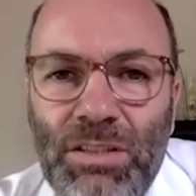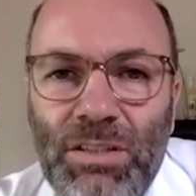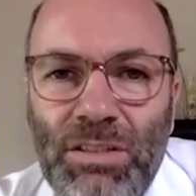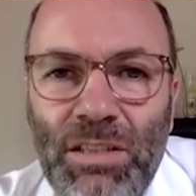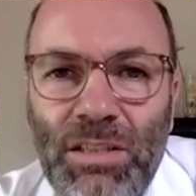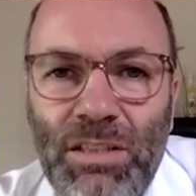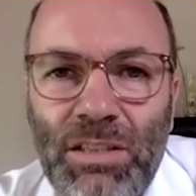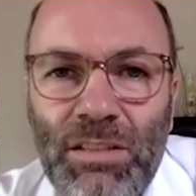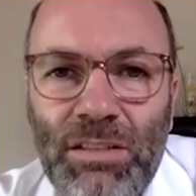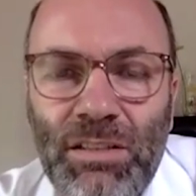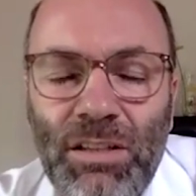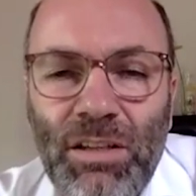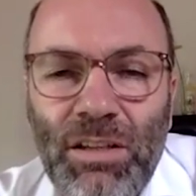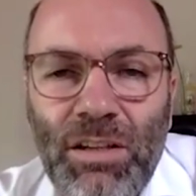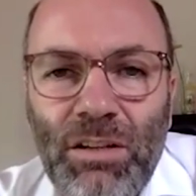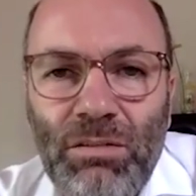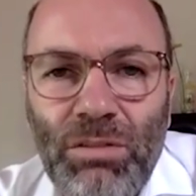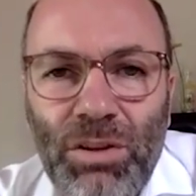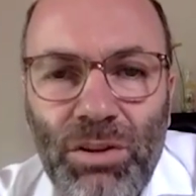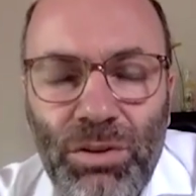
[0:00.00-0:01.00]
is needed.
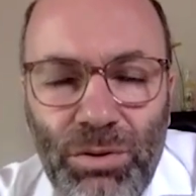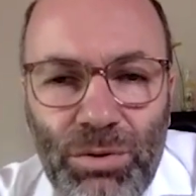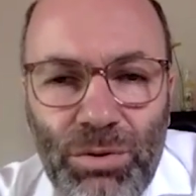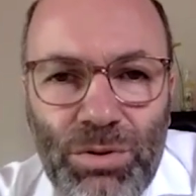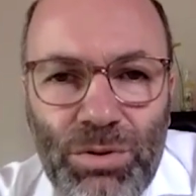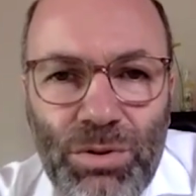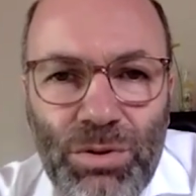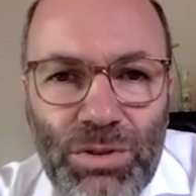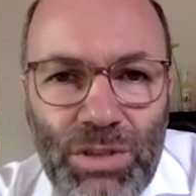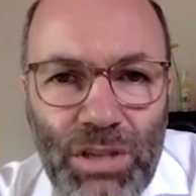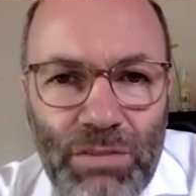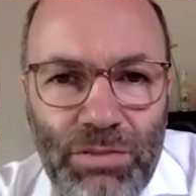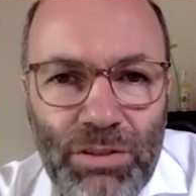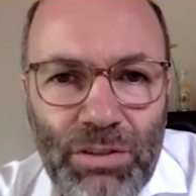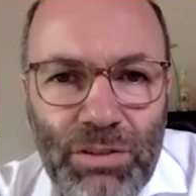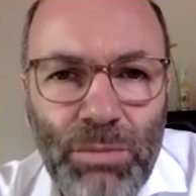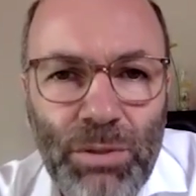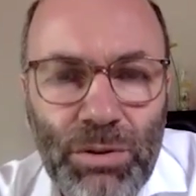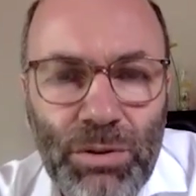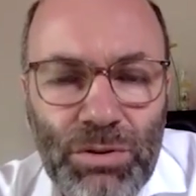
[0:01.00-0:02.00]
It's those who
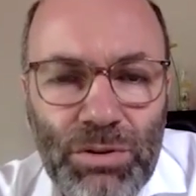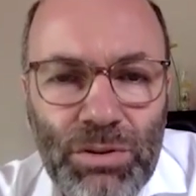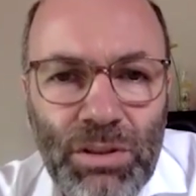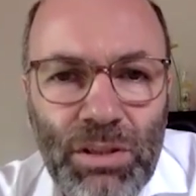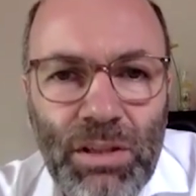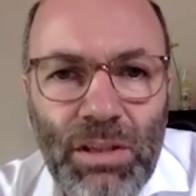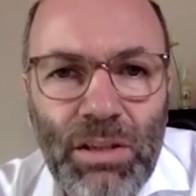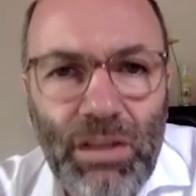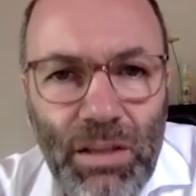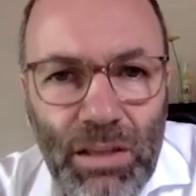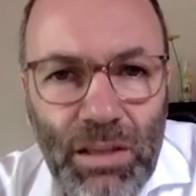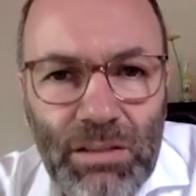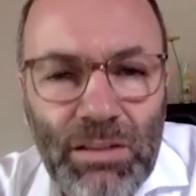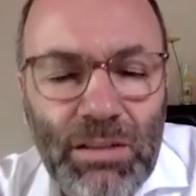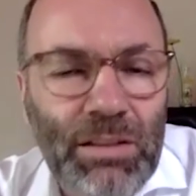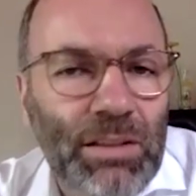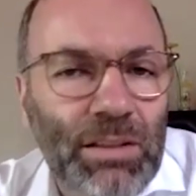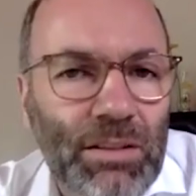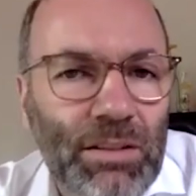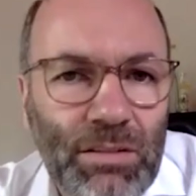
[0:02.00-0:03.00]
suffered most,
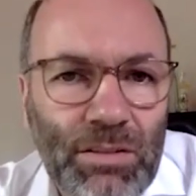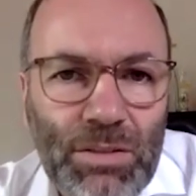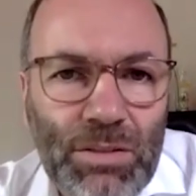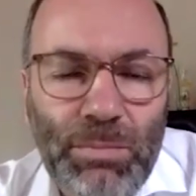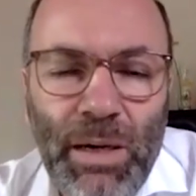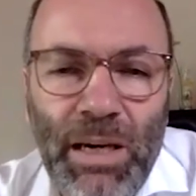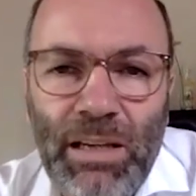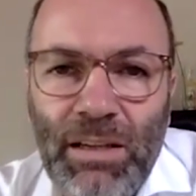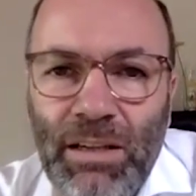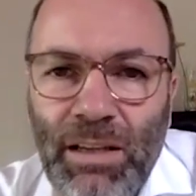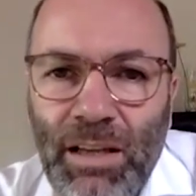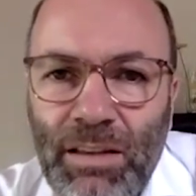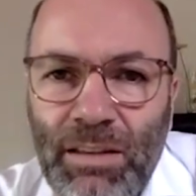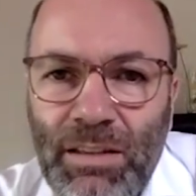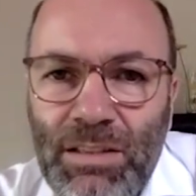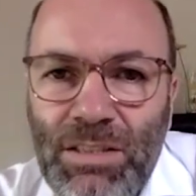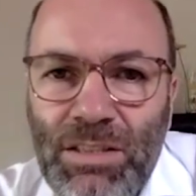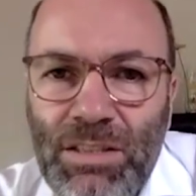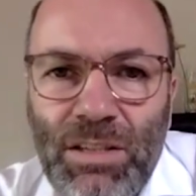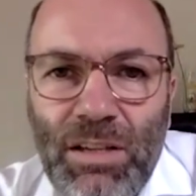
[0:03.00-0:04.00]
Italy, Spain, and
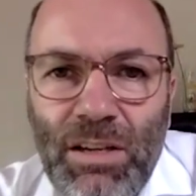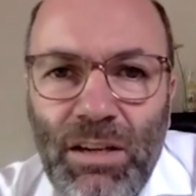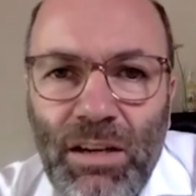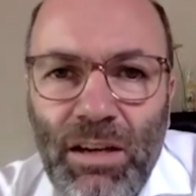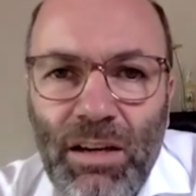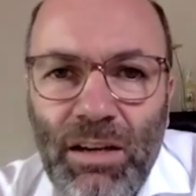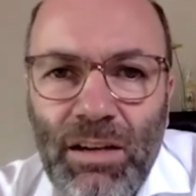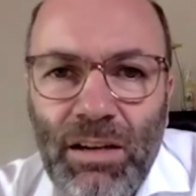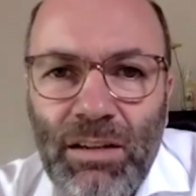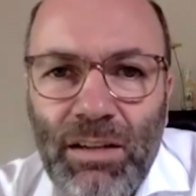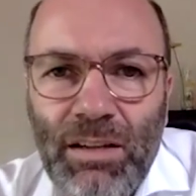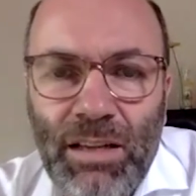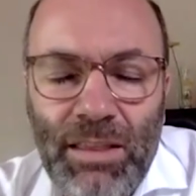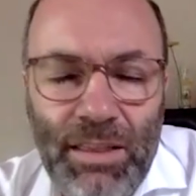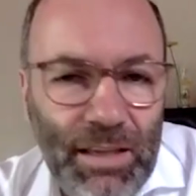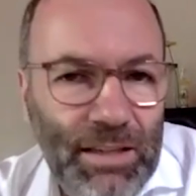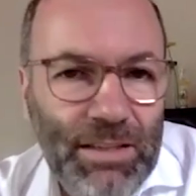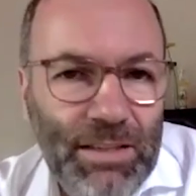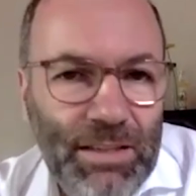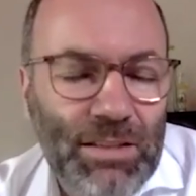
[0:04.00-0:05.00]
others. And
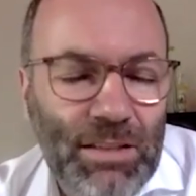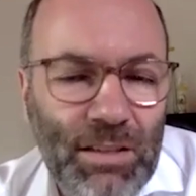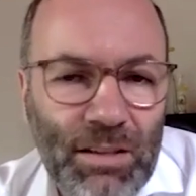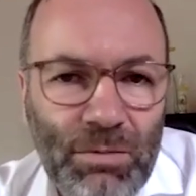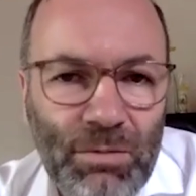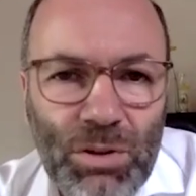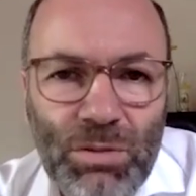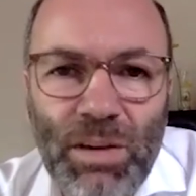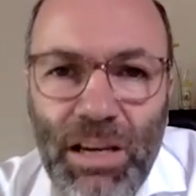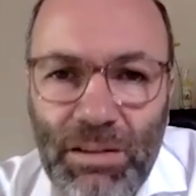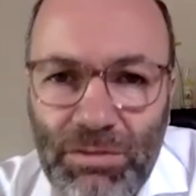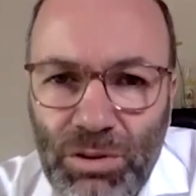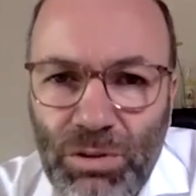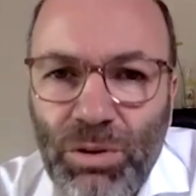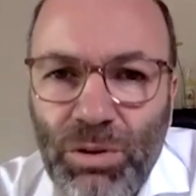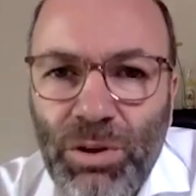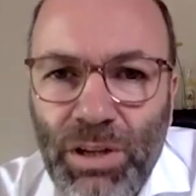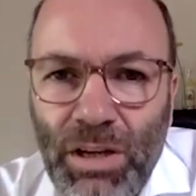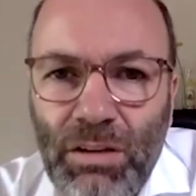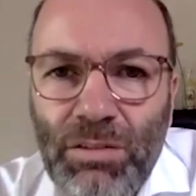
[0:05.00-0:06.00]
that is what we have to
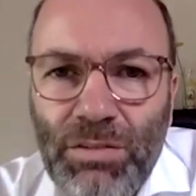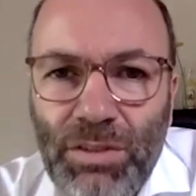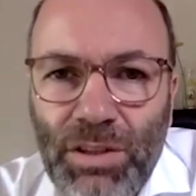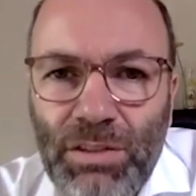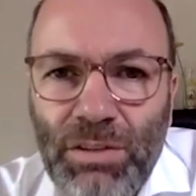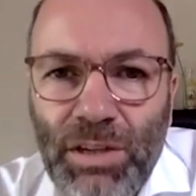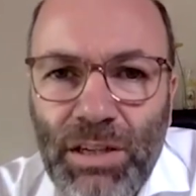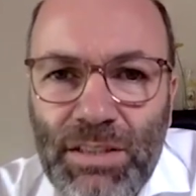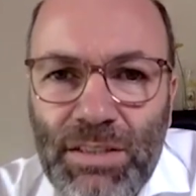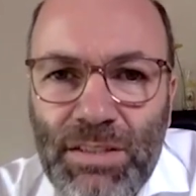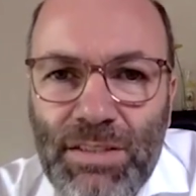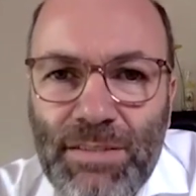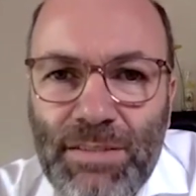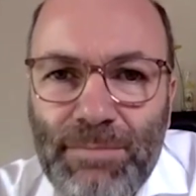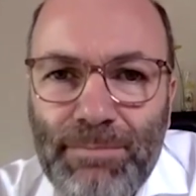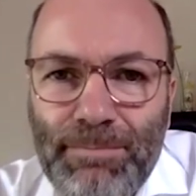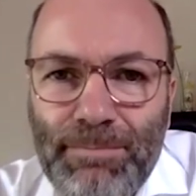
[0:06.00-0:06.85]
learn out of the crisis.